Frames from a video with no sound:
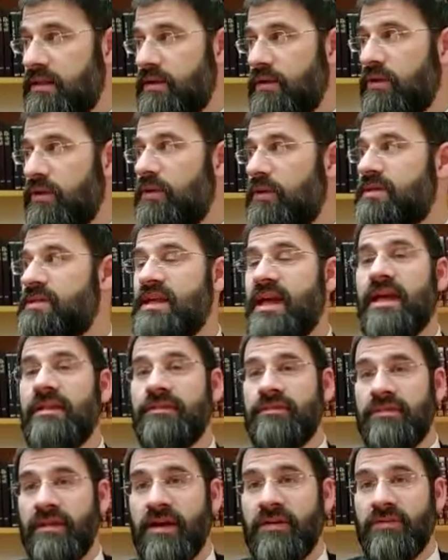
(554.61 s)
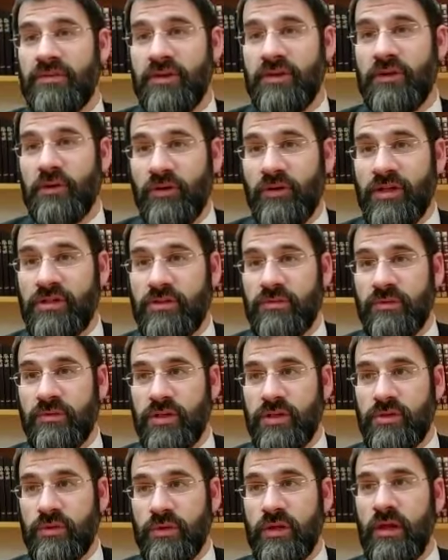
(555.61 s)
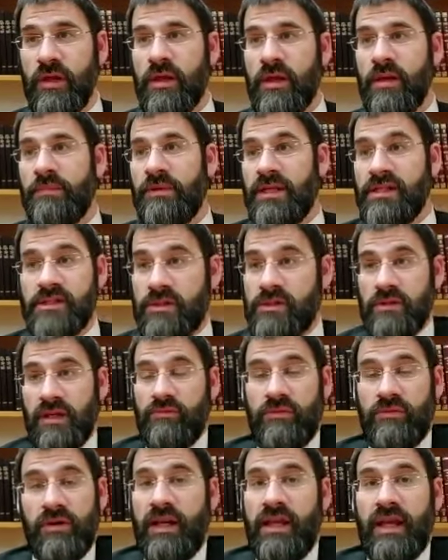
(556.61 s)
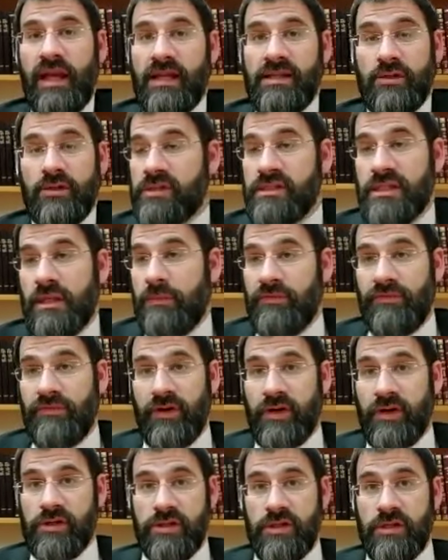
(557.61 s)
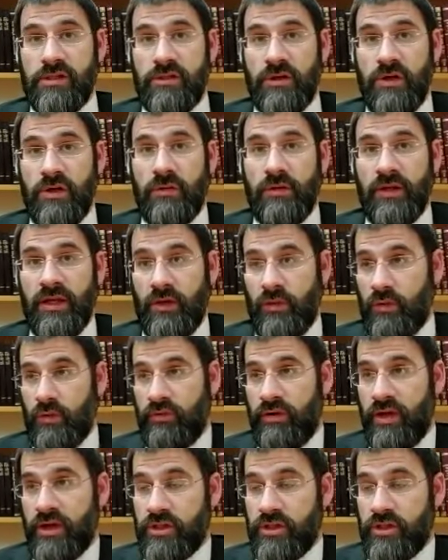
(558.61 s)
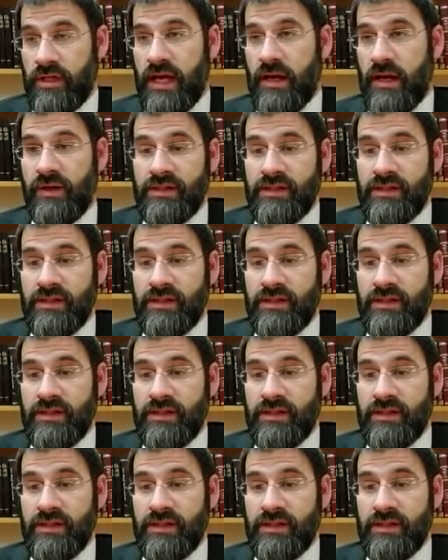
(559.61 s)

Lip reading: That although it's the 8th day of the inauguration ritual, but it's got a separate function. It's not inauguration now.